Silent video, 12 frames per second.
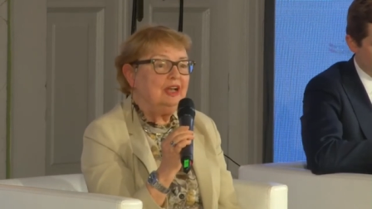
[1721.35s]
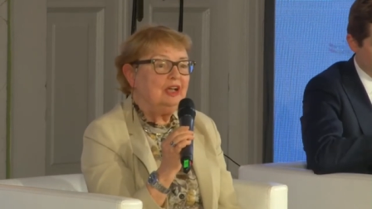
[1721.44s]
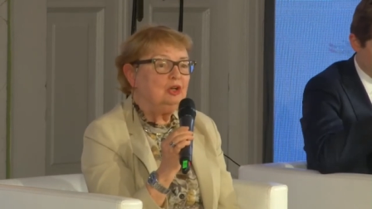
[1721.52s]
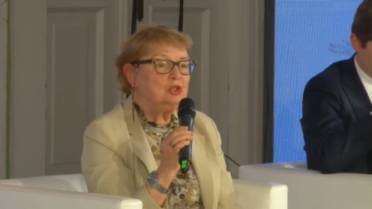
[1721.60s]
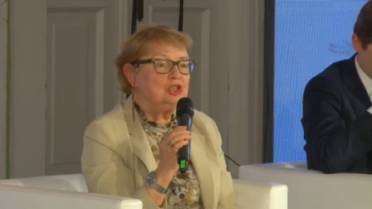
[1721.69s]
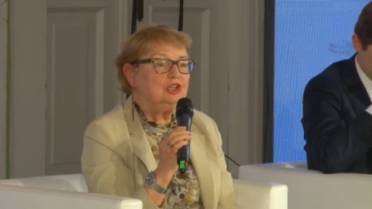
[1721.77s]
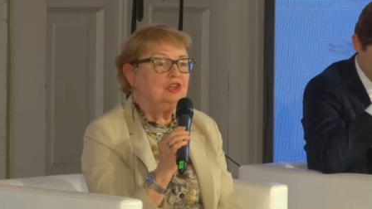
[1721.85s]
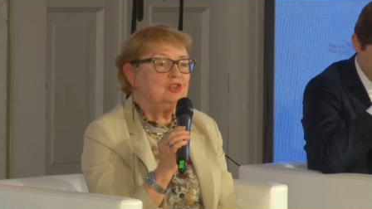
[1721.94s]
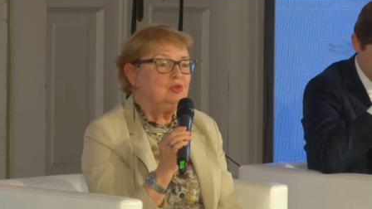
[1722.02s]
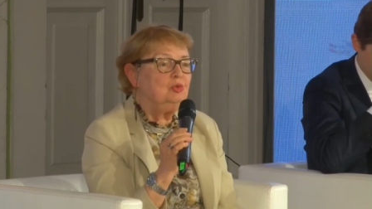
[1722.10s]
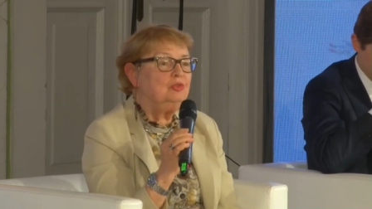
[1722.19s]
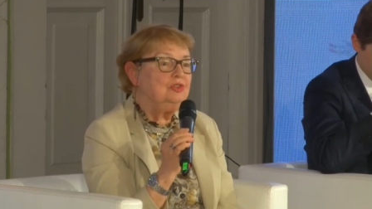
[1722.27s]
difficult,
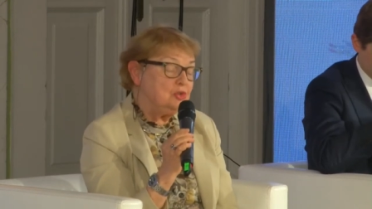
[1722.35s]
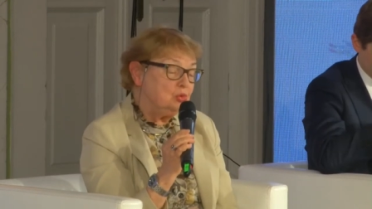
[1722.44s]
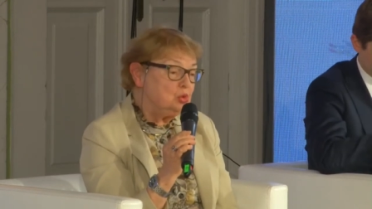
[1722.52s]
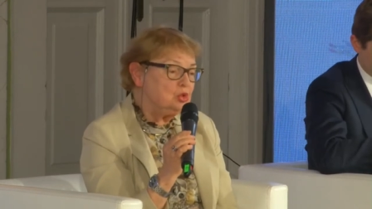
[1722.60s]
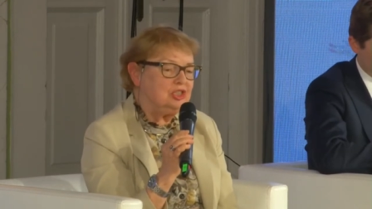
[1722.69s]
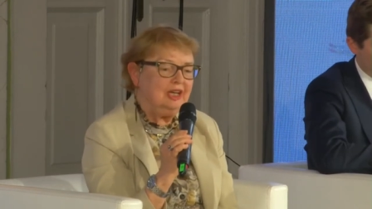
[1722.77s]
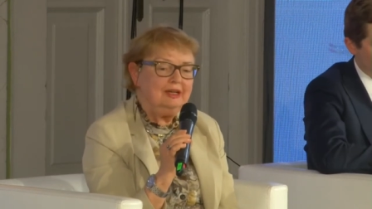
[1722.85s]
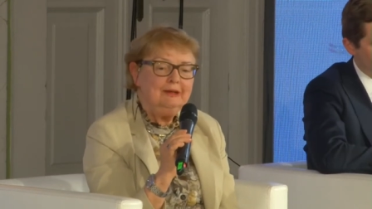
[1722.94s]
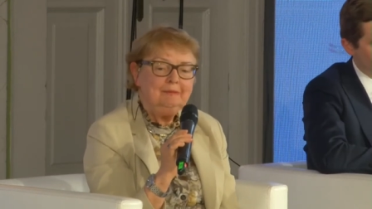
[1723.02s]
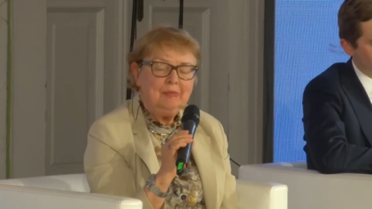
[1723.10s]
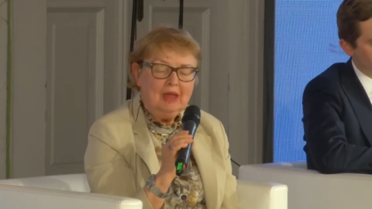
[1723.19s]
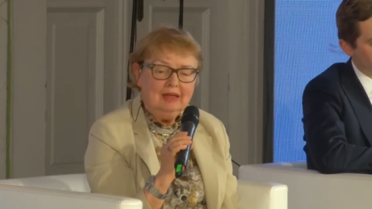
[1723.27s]

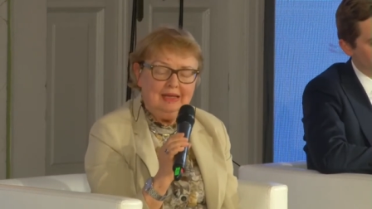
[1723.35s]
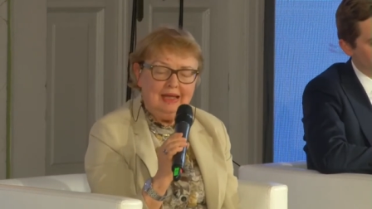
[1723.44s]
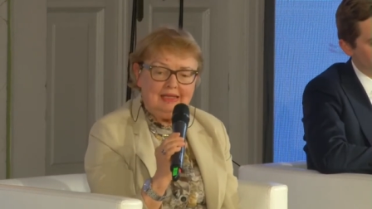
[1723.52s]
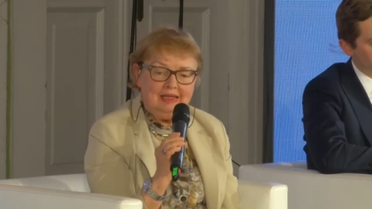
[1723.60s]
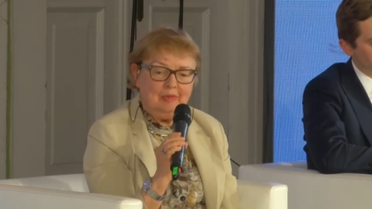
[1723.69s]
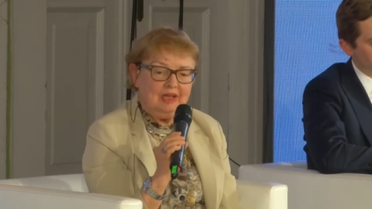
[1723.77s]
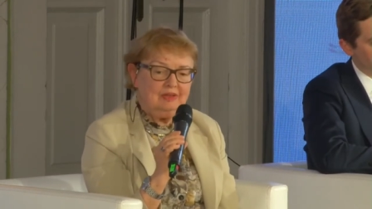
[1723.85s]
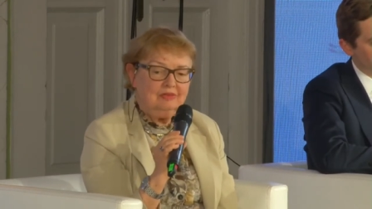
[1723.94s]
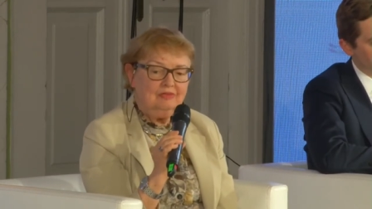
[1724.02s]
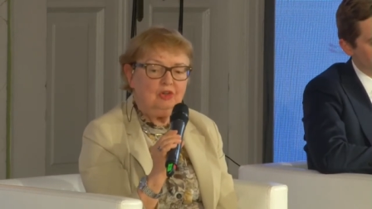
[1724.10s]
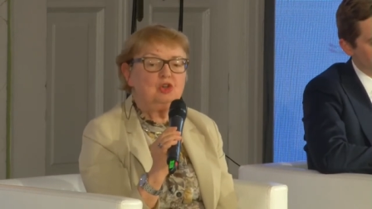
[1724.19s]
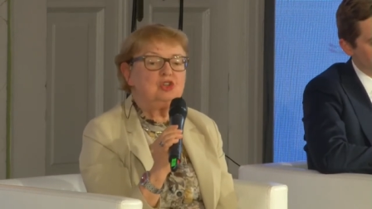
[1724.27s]
many
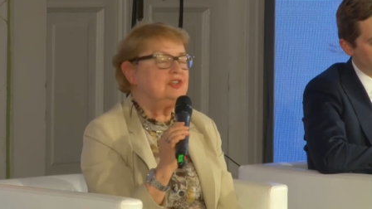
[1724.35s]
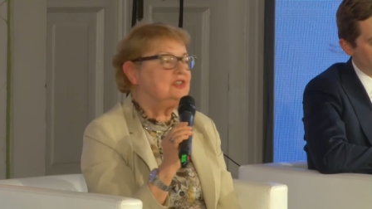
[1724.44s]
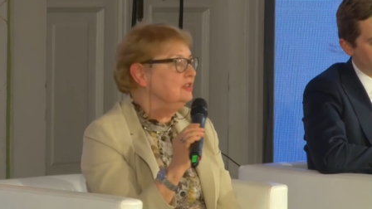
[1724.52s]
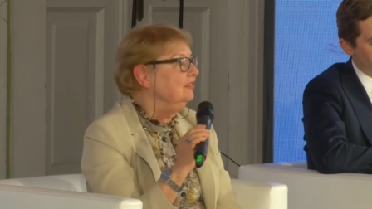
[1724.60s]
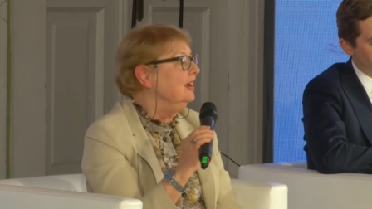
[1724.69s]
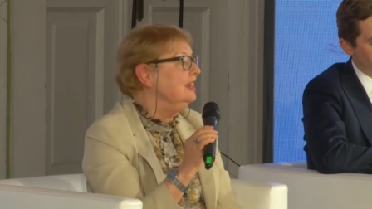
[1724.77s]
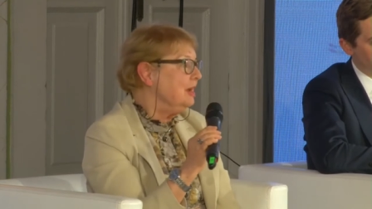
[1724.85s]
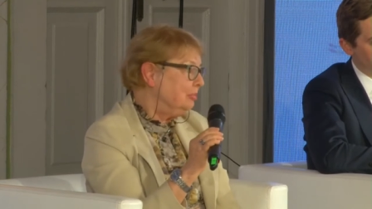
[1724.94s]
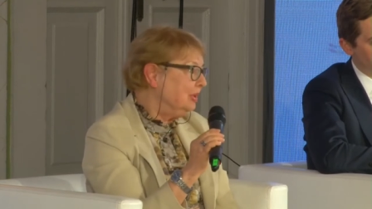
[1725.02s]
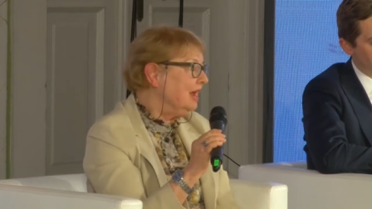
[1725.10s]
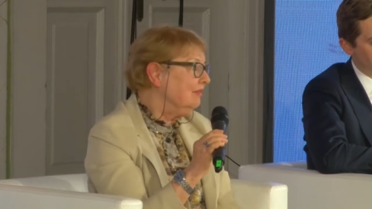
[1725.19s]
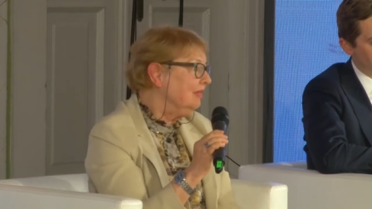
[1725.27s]
harsh
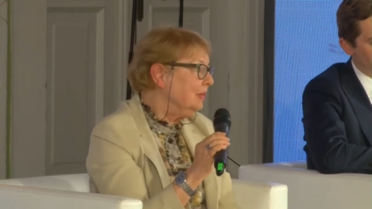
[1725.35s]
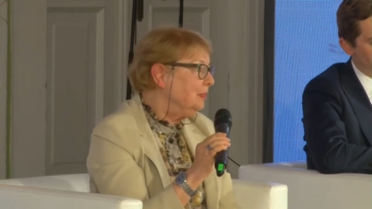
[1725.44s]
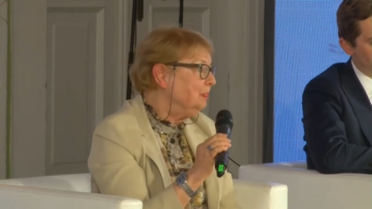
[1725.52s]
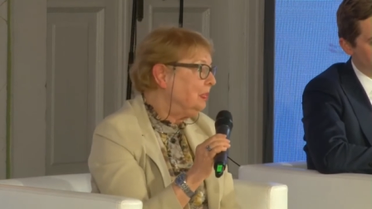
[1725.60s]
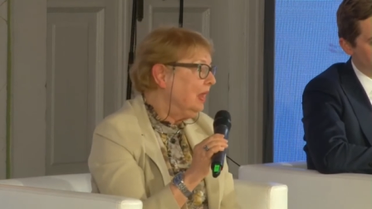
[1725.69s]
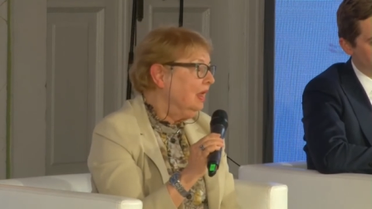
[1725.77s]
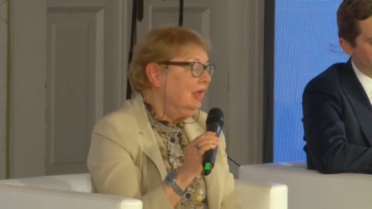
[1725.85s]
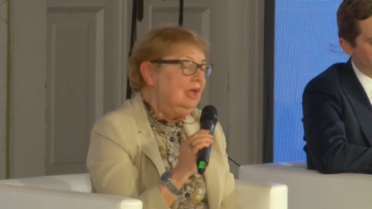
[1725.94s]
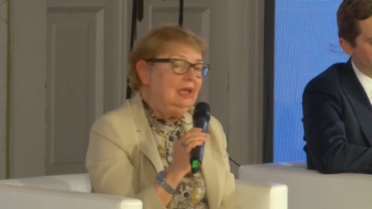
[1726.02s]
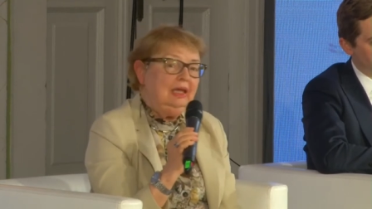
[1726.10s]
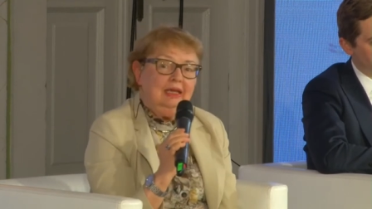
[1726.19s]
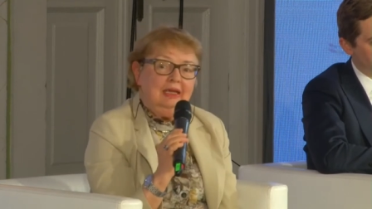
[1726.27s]
words were said about
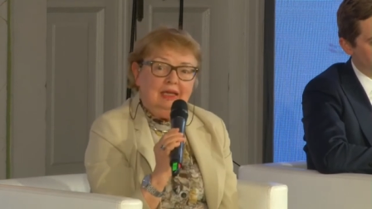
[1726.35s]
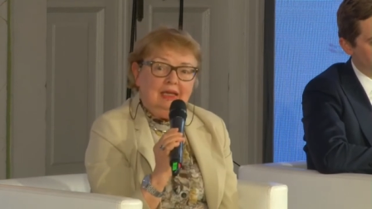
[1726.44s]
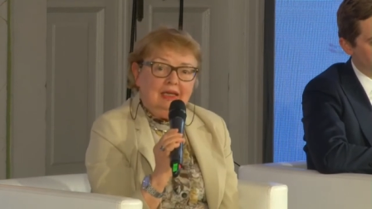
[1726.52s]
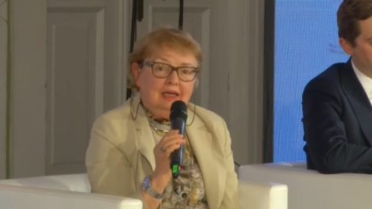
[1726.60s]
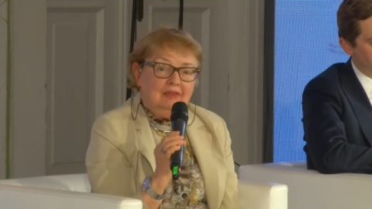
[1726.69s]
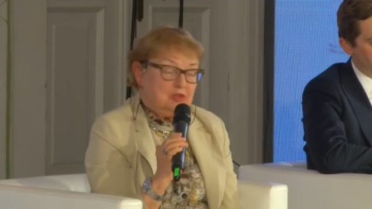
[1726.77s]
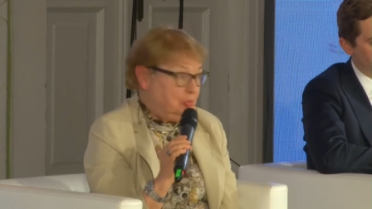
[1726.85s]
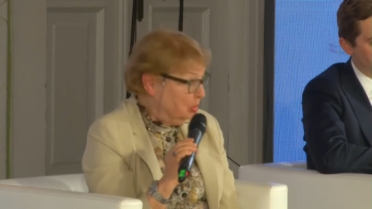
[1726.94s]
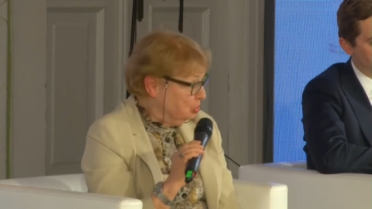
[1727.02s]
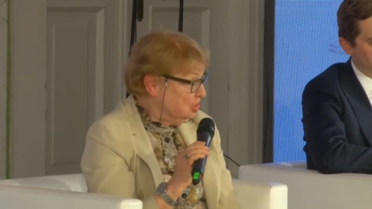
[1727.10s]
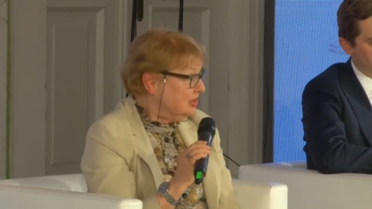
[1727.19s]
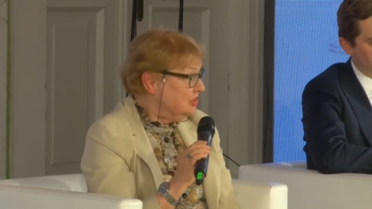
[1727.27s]
using
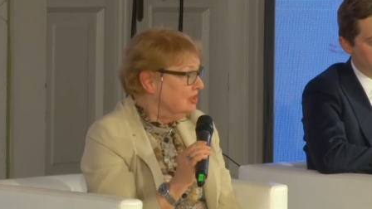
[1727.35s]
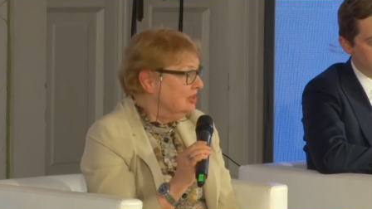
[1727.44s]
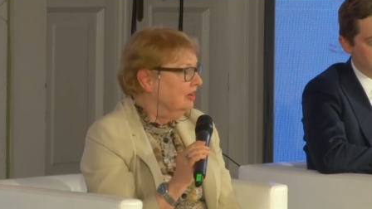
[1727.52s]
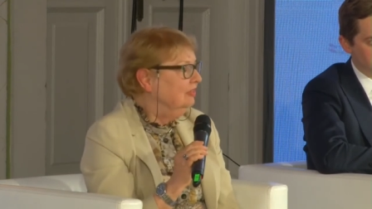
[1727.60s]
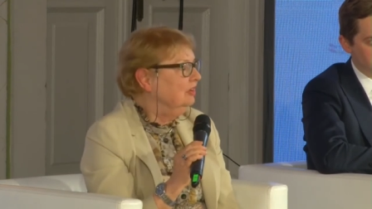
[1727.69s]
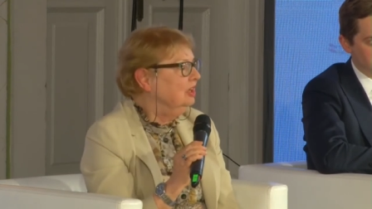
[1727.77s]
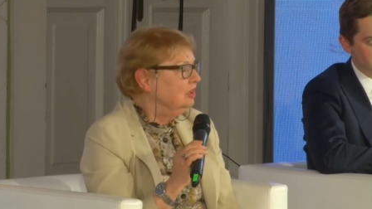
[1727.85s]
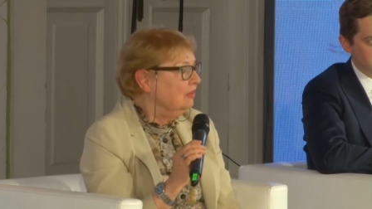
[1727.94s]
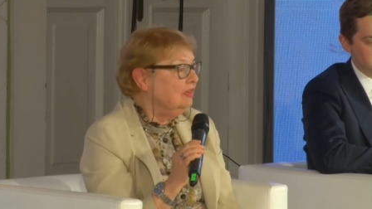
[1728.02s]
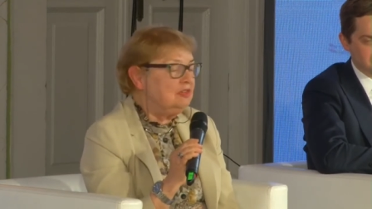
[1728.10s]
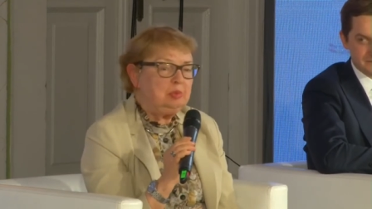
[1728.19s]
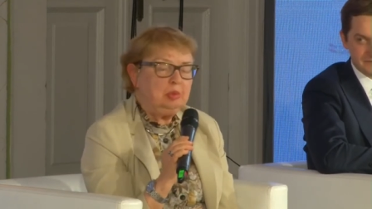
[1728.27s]
law
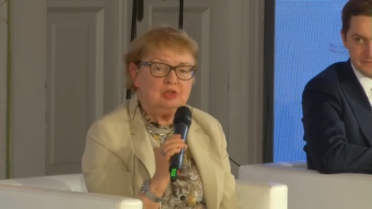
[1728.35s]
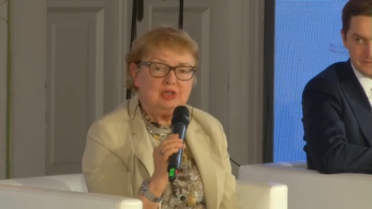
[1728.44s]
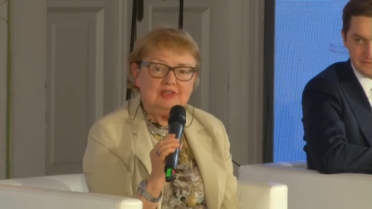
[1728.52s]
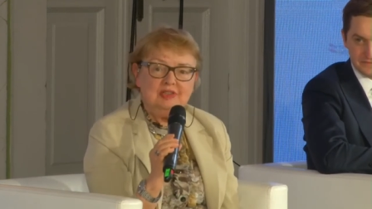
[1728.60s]
nowadays